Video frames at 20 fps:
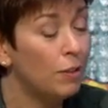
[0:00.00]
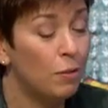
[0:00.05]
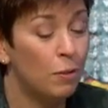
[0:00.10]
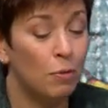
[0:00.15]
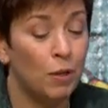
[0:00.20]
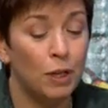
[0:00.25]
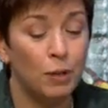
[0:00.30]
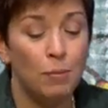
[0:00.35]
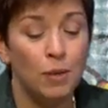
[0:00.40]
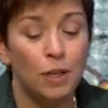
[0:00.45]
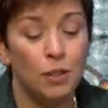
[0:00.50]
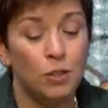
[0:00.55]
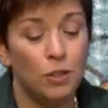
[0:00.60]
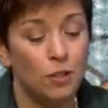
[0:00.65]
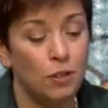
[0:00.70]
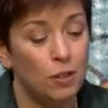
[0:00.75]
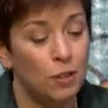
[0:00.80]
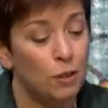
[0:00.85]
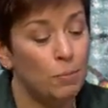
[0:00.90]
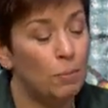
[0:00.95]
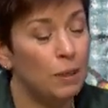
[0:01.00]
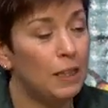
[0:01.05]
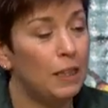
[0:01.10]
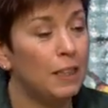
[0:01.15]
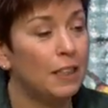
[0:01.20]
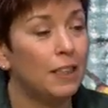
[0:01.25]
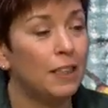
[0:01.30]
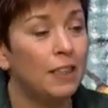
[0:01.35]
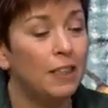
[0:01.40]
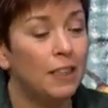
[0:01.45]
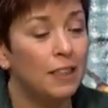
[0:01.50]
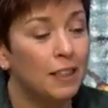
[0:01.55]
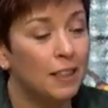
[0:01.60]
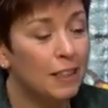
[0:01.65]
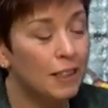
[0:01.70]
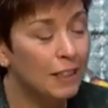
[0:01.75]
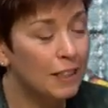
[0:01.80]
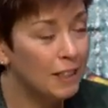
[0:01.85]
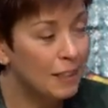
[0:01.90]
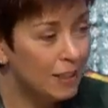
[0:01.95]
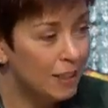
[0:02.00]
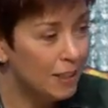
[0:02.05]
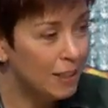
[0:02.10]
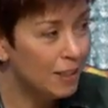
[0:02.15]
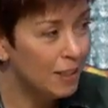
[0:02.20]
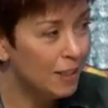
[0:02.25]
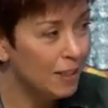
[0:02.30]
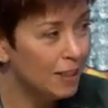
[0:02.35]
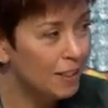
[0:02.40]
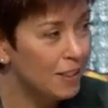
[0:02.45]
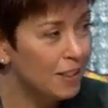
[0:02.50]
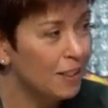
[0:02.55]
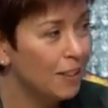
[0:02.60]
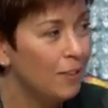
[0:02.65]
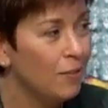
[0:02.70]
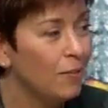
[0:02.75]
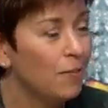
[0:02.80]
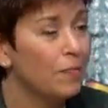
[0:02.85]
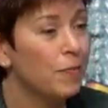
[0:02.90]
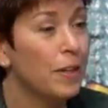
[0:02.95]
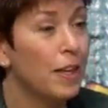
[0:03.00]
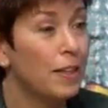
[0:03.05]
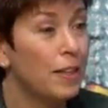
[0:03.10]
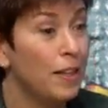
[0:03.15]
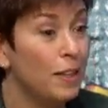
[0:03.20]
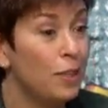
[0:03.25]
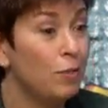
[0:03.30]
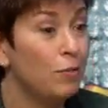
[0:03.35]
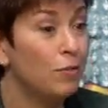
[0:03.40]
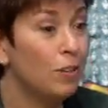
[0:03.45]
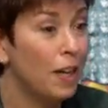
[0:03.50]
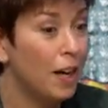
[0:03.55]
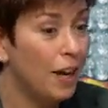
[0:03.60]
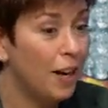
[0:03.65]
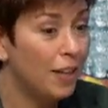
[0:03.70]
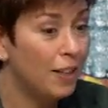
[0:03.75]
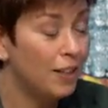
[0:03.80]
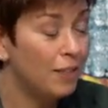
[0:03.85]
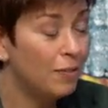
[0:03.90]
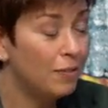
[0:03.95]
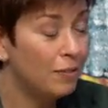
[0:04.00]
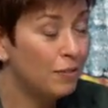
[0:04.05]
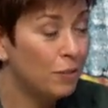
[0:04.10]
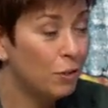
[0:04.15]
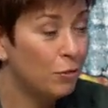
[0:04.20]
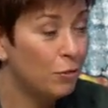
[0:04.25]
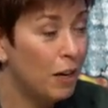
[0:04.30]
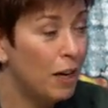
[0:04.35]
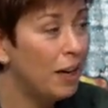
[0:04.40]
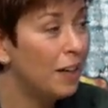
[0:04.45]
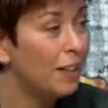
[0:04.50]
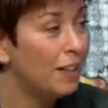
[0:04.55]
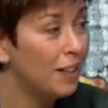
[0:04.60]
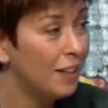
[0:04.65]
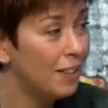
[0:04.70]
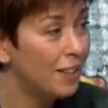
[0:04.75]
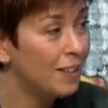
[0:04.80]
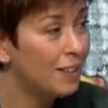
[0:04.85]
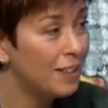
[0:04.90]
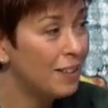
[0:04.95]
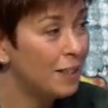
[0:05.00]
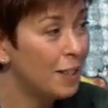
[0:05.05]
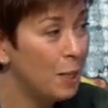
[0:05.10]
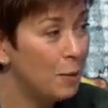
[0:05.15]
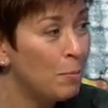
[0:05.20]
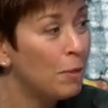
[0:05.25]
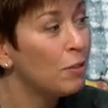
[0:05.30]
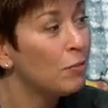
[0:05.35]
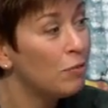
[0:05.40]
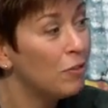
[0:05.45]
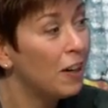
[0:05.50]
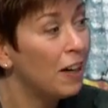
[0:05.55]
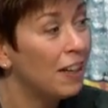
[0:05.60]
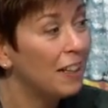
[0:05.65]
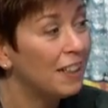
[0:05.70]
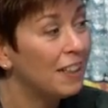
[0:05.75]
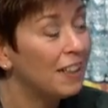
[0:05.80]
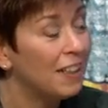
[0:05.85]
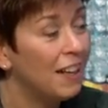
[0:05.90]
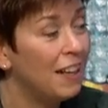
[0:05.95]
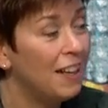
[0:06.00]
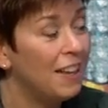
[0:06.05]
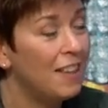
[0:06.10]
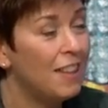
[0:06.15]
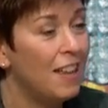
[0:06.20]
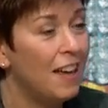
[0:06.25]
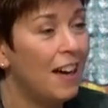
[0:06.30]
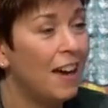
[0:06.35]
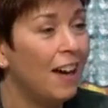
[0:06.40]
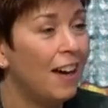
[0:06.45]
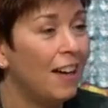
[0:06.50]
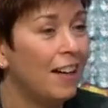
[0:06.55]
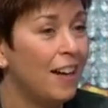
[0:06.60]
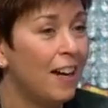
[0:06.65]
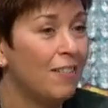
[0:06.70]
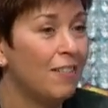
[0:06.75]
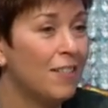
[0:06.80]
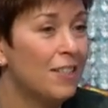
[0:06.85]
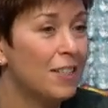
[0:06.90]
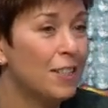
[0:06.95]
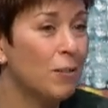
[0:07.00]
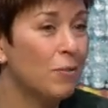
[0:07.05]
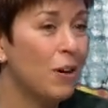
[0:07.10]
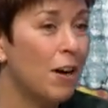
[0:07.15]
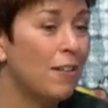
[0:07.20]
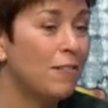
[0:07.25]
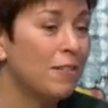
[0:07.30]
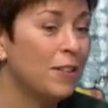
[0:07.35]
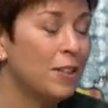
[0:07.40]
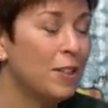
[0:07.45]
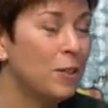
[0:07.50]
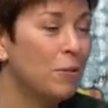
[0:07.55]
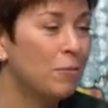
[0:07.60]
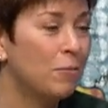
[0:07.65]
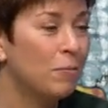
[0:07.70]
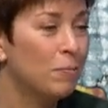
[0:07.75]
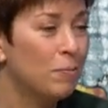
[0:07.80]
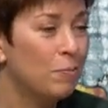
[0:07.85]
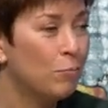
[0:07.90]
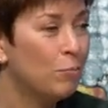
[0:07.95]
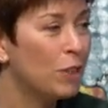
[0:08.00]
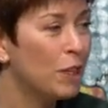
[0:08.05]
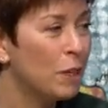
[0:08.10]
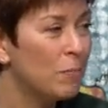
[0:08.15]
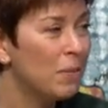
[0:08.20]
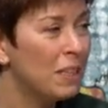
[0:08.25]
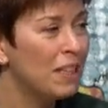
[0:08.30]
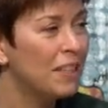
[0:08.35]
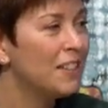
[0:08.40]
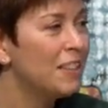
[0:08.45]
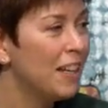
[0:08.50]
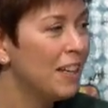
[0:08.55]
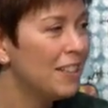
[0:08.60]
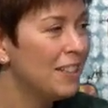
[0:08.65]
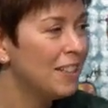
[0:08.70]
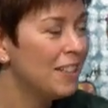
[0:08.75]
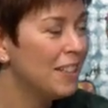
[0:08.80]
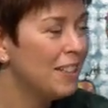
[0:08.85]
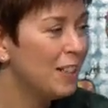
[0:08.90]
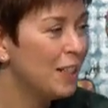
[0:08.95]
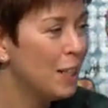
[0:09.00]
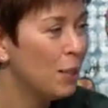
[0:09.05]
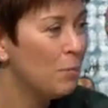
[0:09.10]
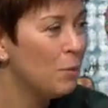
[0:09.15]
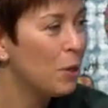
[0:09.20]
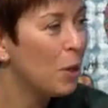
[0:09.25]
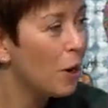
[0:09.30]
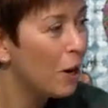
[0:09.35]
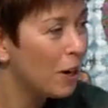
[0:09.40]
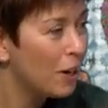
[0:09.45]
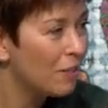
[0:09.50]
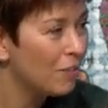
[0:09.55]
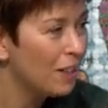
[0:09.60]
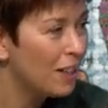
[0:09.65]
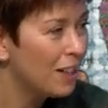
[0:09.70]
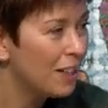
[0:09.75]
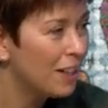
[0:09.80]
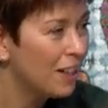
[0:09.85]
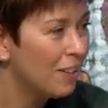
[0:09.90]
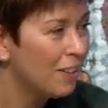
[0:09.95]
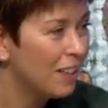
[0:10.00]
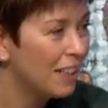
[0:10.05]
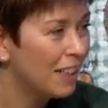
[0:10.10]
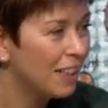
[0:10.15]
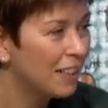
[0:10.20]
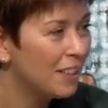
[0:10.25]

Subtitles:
We want to make sure that you're being consistent and that you've got variety to keep it fun, and that every so often you bring up the intensity to keep your heart rate going.